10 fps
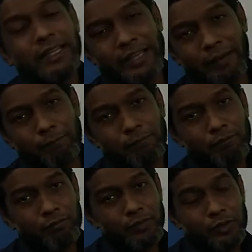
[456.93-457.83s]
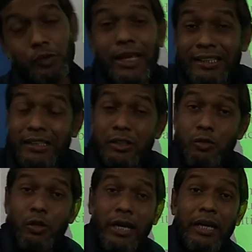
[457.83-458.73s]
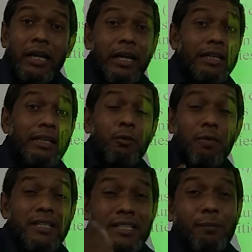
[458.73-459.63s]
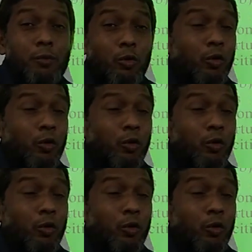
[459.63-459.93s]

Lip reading: gap. So as a student, you must have to